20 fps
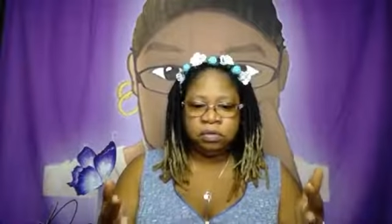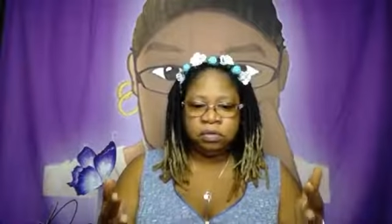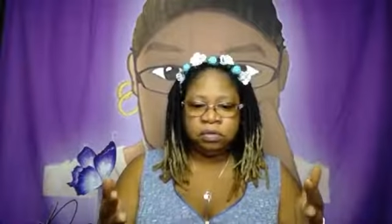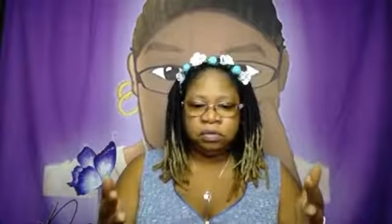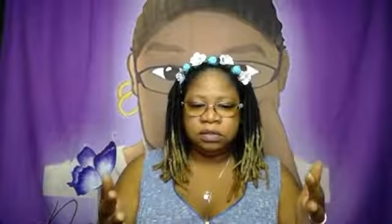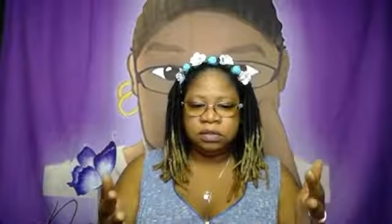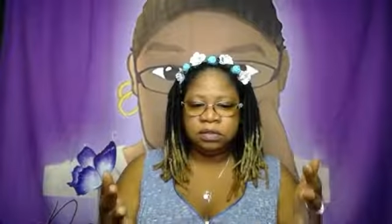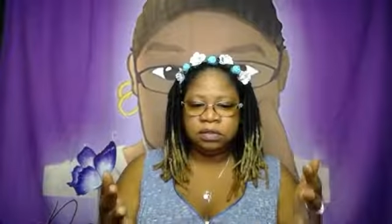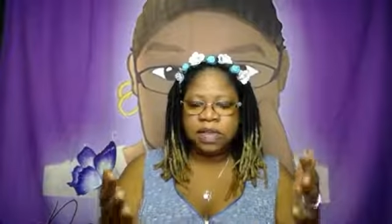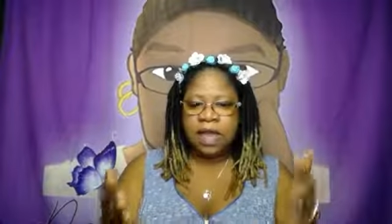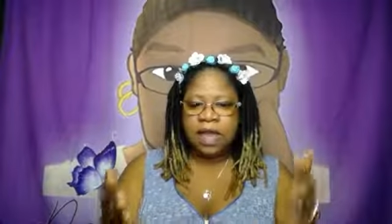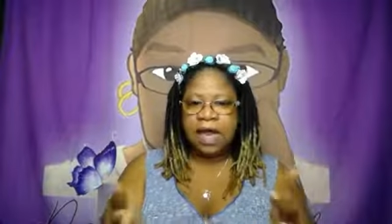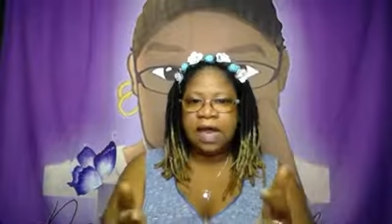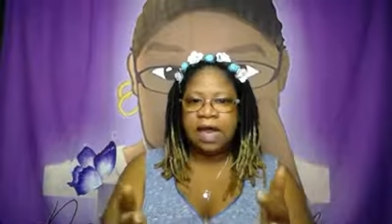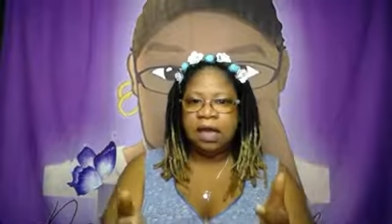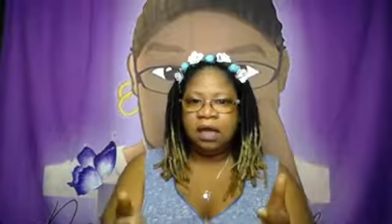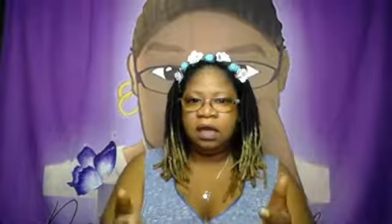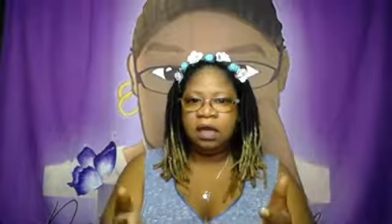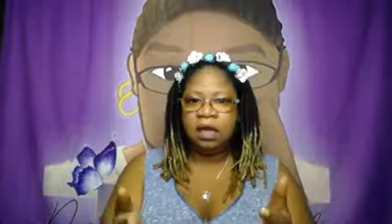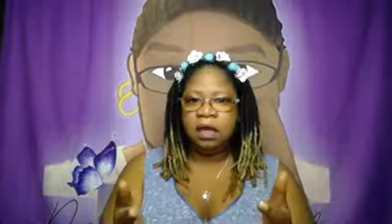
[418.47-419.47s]

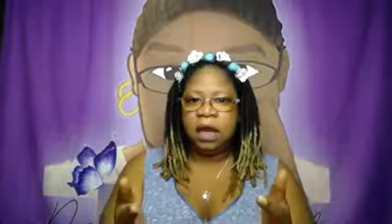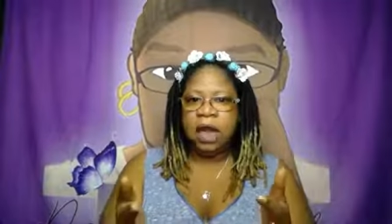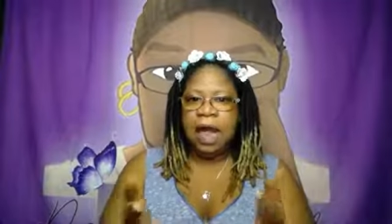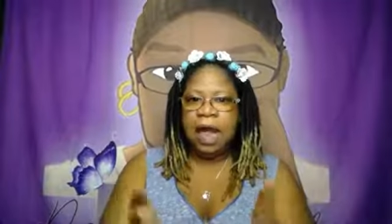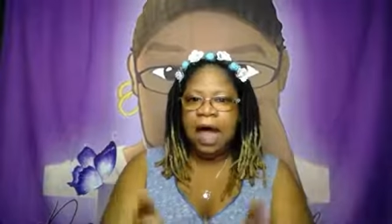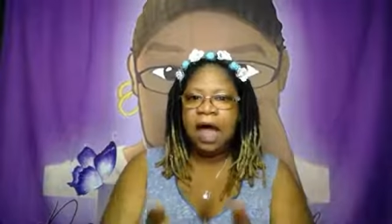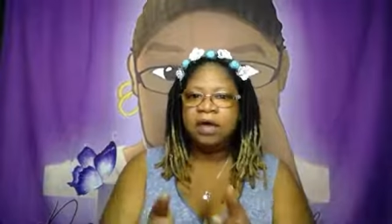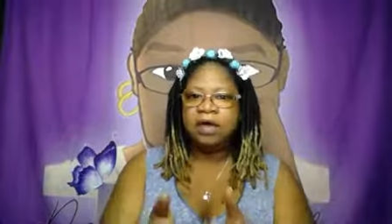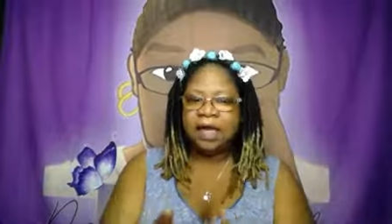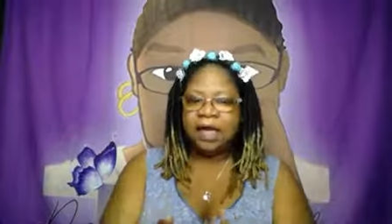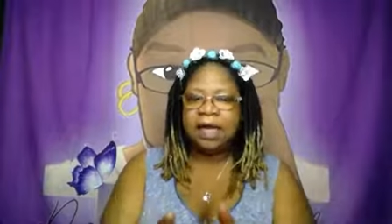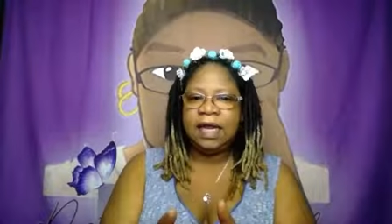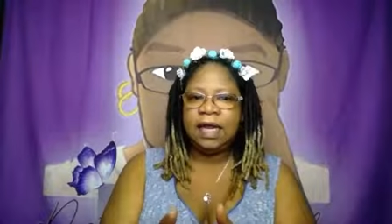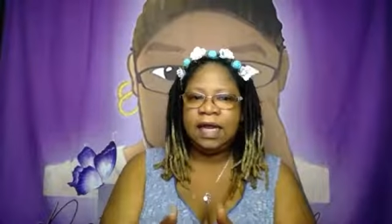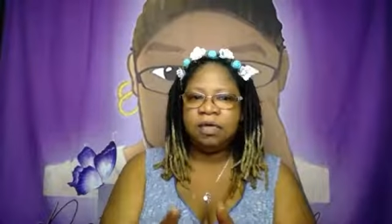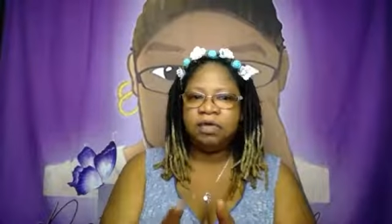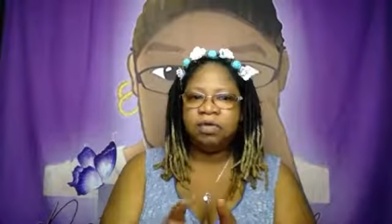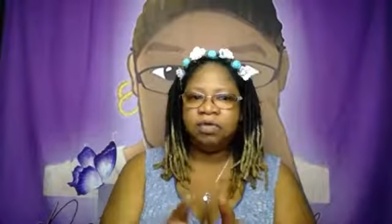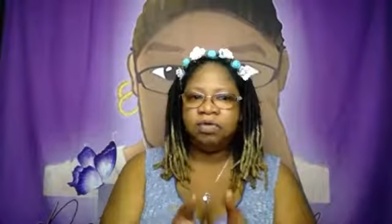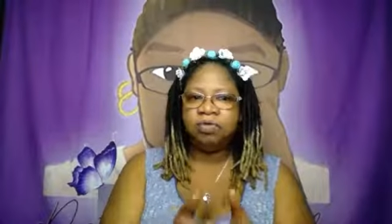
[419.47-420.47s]
say how to
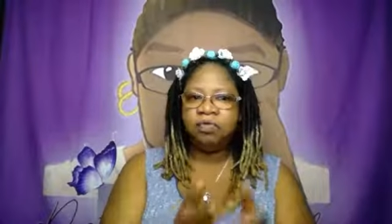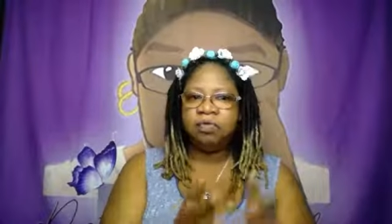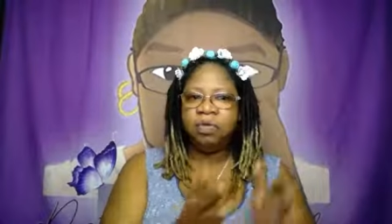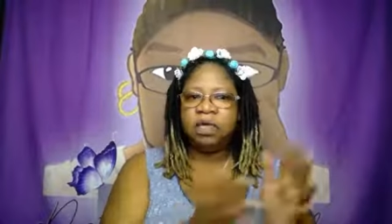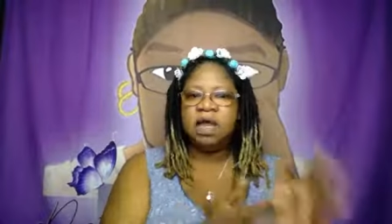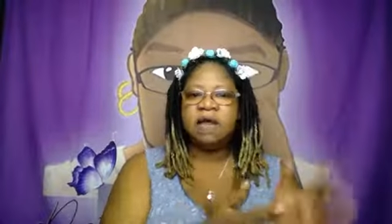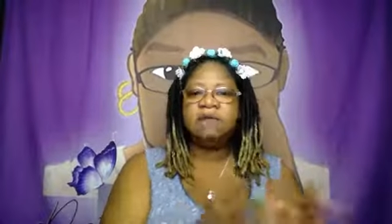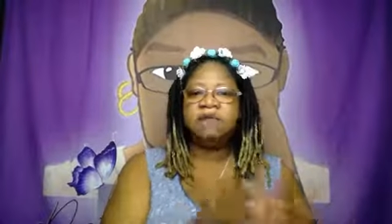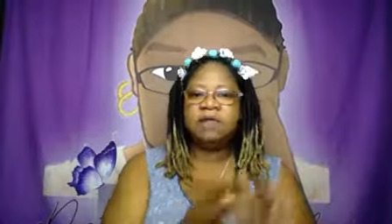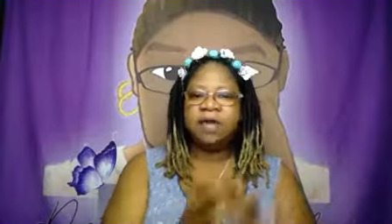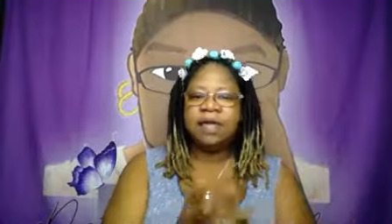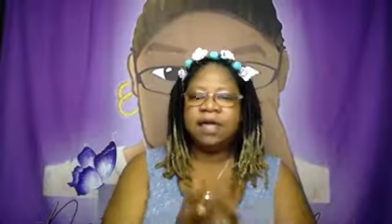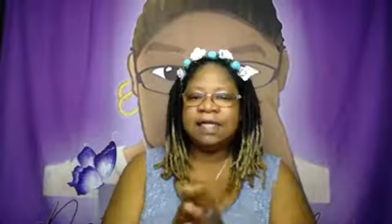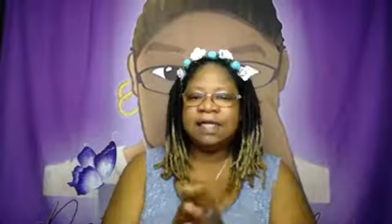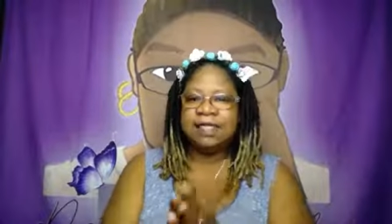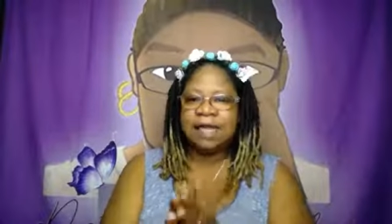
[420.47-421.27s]
handle whatever it is